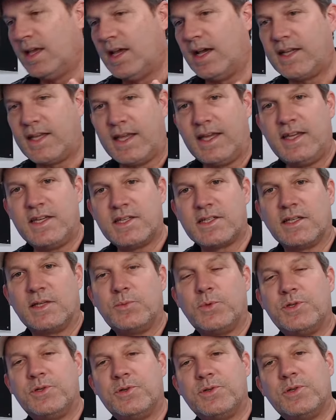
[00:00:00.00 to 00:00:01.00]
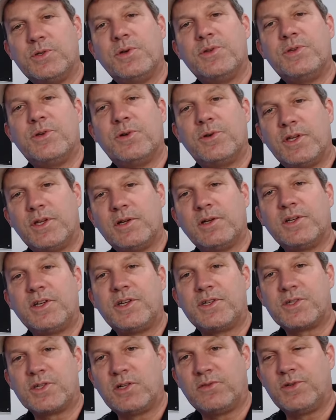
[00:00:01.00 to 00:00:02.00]
Occasionally, when you're doing your
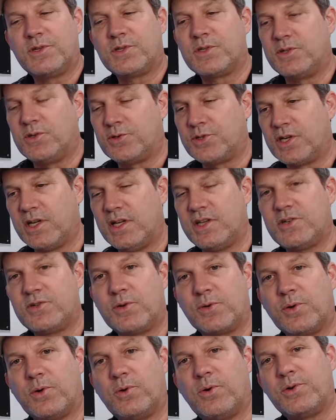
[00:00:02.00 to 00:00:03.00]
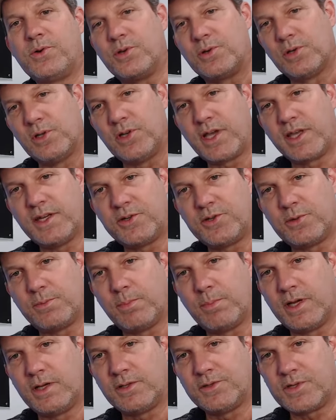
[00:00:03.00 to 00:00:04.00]
yearly service and you're changing your oil and you're looking at
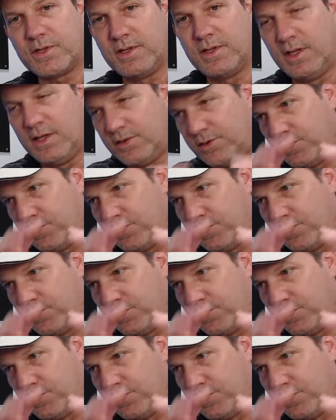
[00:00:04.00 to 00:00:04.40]
your belts,